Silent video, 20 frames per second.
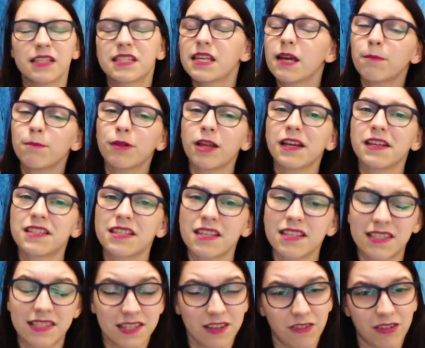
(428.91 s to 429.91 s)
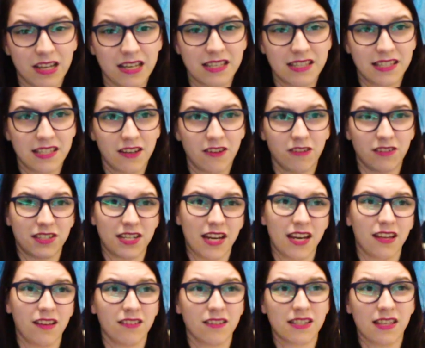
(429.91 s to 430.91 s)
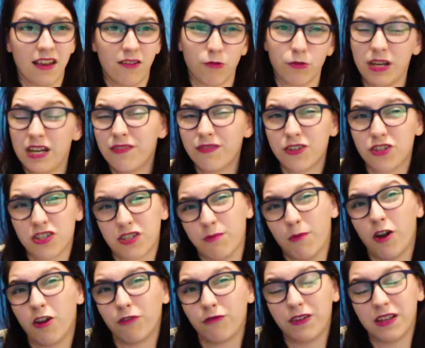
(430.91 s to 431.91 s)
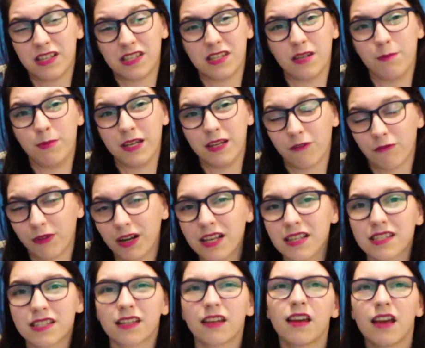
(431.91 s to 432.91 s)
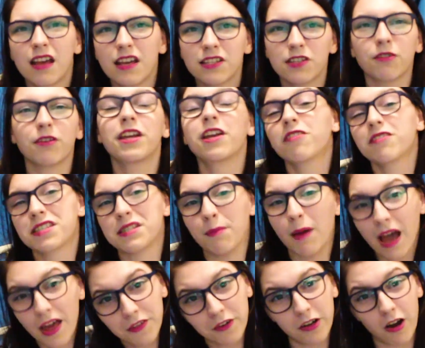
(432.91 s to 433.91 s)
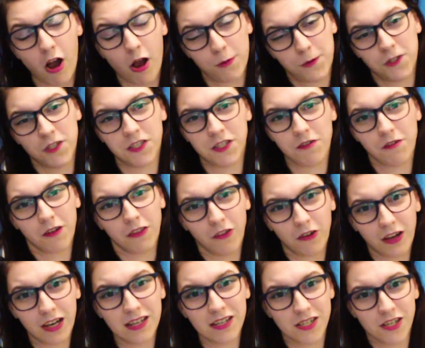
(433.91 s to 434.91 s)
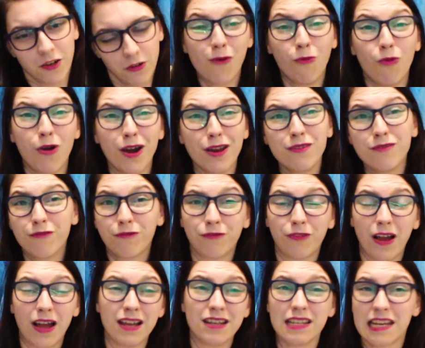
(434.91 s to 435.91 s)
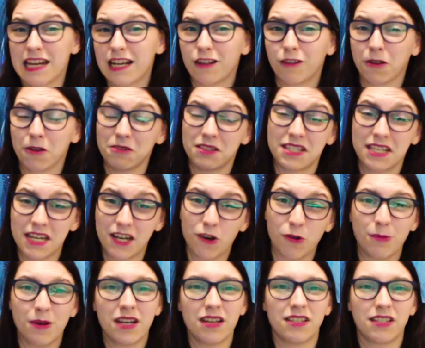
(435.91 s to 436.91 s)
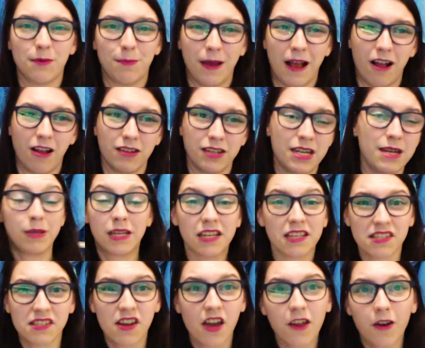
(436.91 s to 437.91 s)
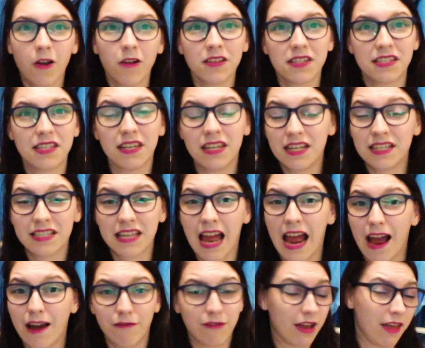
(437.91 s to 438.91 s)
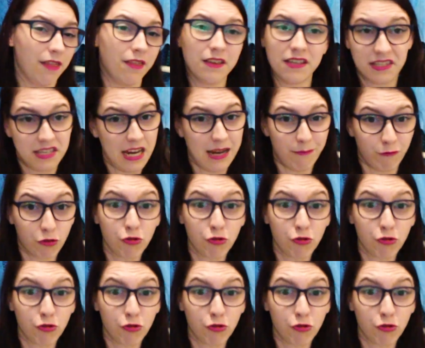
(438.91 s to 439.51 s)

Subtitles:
Some places still consider tails or even just monofins to be a risk, so here are some other options you can look into. 1, find a close city or municipality, because not all cities have the same